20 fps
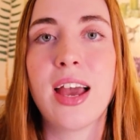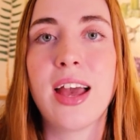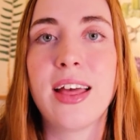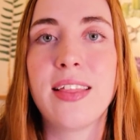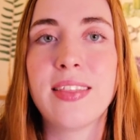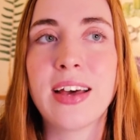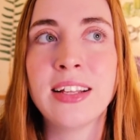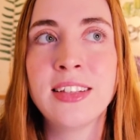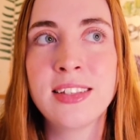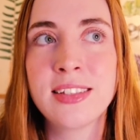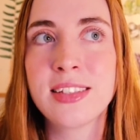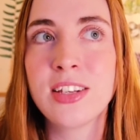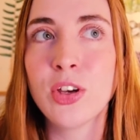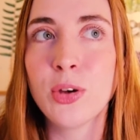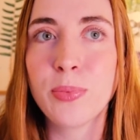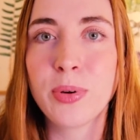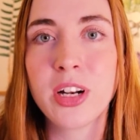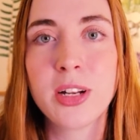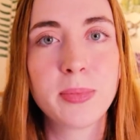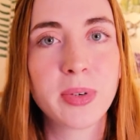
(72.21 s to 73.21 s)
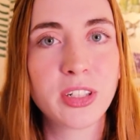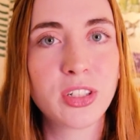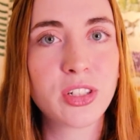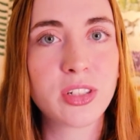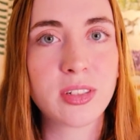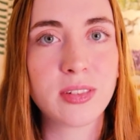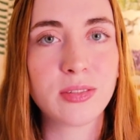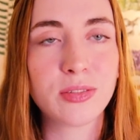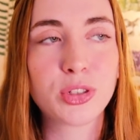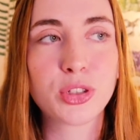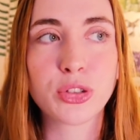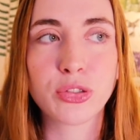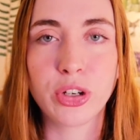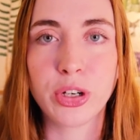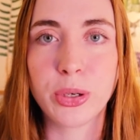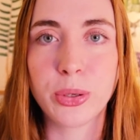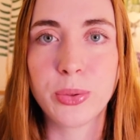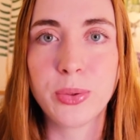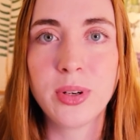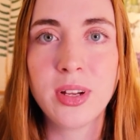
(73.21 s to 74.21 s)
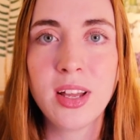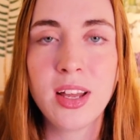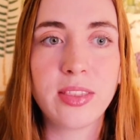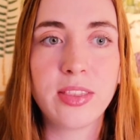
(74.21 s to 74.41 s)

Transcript: and that's still pretty much true.